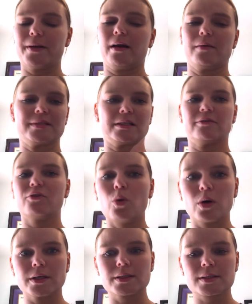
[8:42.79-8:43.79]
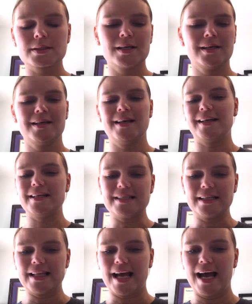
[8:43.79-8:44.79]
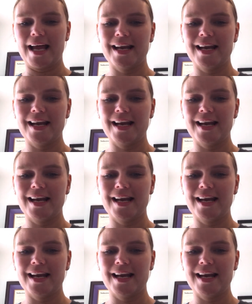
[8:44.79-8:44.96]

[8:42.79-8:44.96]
And I was like, of course. And I did that.